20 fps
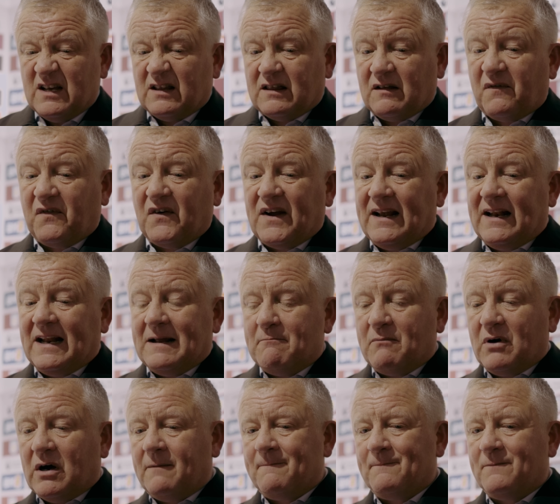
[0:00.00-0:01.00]
the feeling,
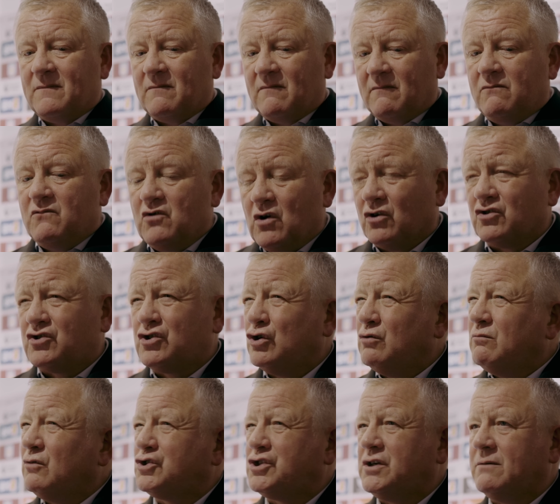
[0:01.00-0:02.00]
but not
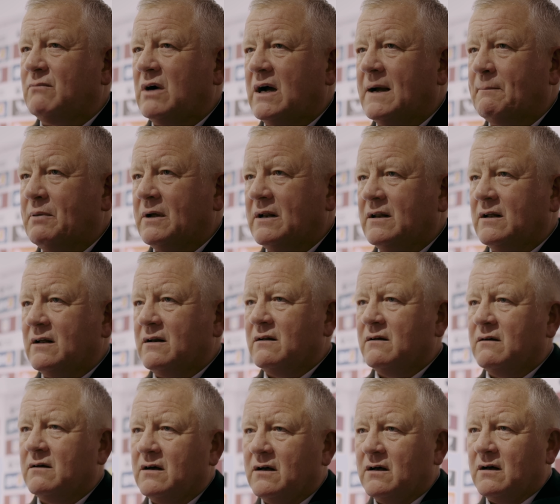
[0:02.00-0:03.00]
too much in my opinion,
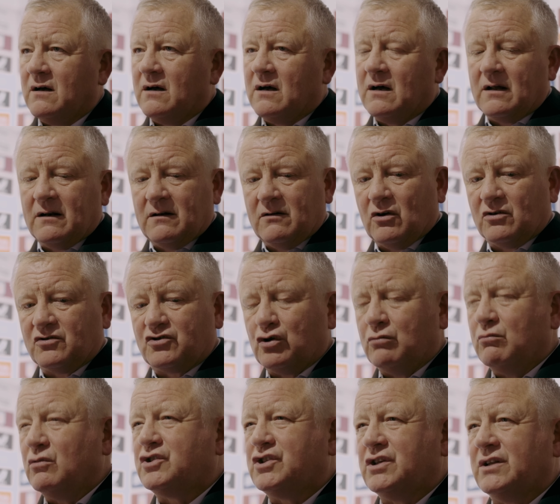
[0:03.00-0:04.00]
and not too
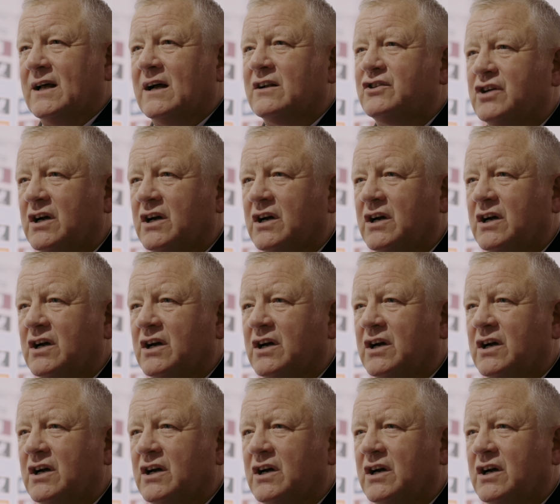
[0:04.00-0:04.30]
much in that